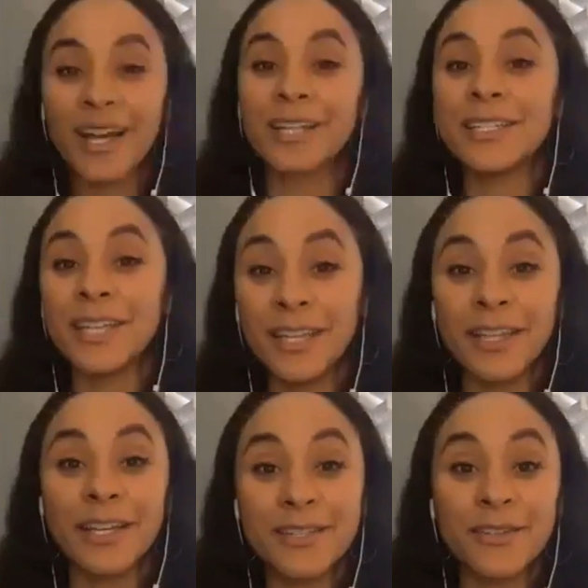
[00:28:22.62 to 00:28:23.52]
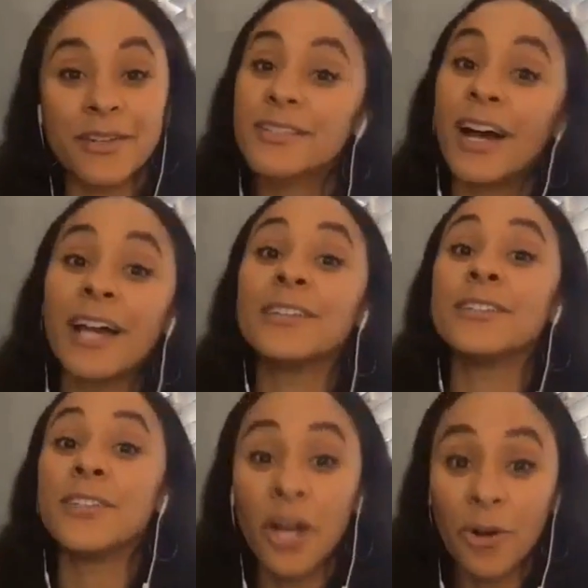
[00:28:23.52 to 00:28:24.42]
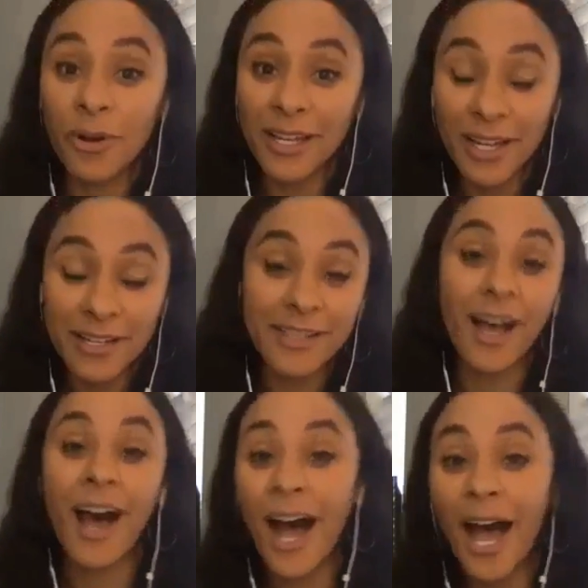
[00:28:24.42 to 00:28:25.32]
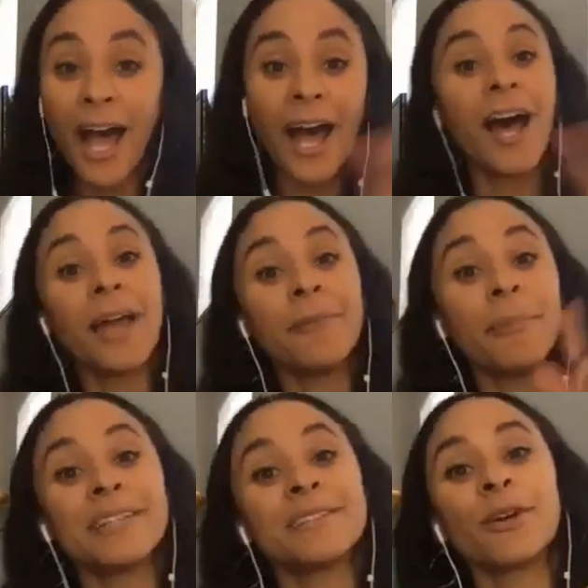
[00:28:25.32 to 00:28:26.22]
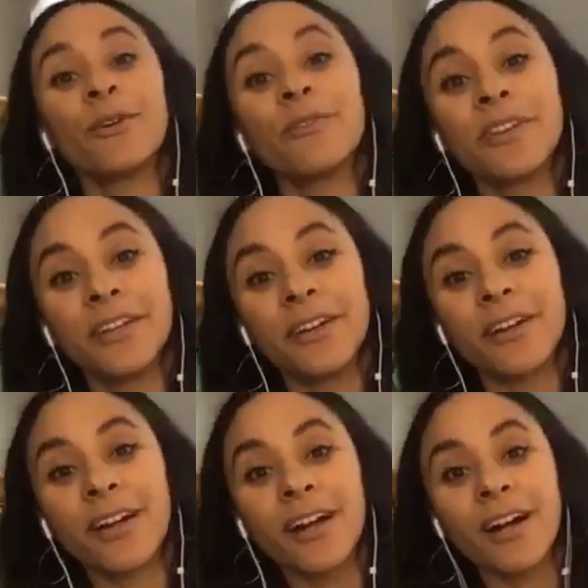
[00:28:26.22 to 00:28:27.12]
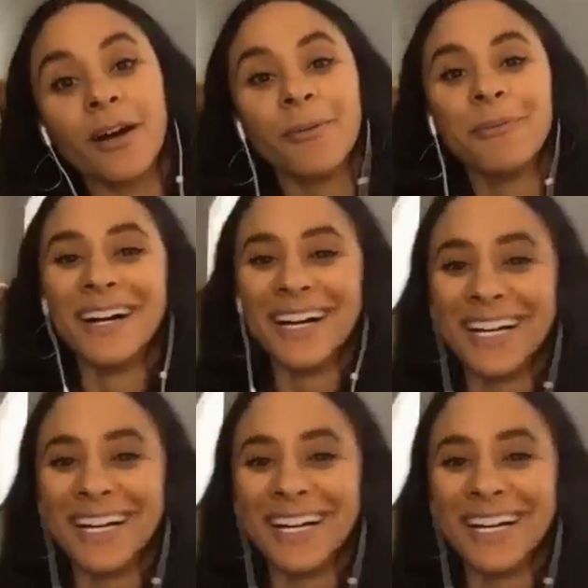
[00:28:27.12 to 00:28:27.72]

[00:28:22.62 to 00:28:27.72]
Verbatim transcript: kind, and the answer is I don't. It is a hot mess over here. Um,